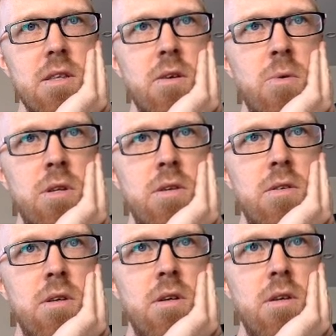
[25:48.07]
when you
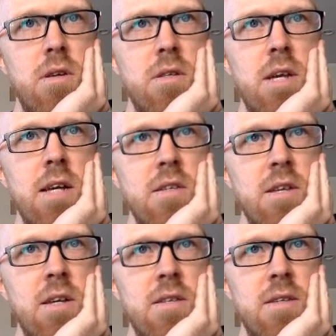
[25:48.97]
did
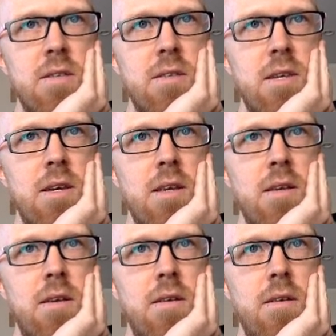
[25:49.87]
task.succeed
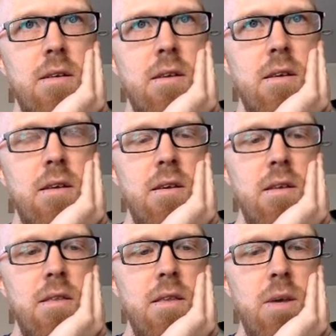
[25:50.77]

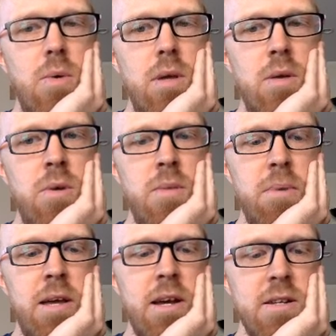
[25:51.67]
that it would
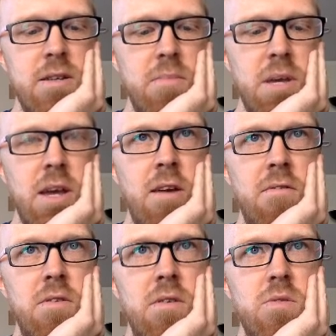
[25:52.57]
actually behave
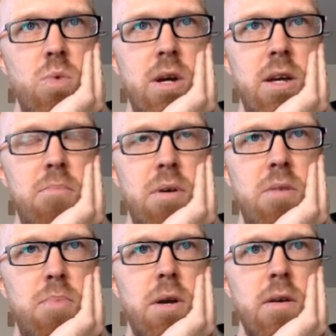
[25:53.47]
in this way, but
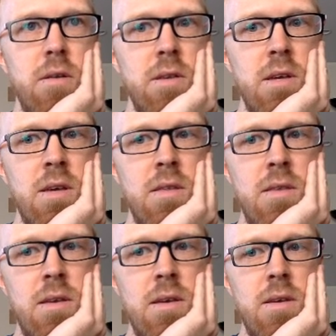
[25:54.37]
apparently
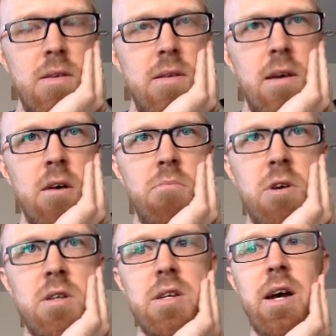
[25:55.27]
the Elm
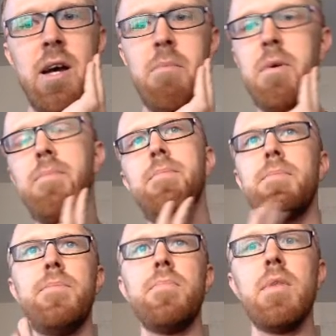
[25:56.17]
runtime
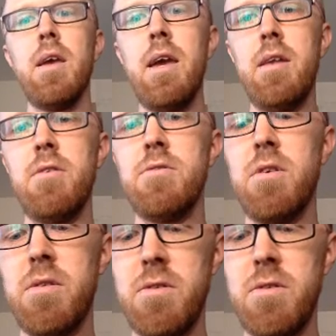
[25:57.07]
handles all those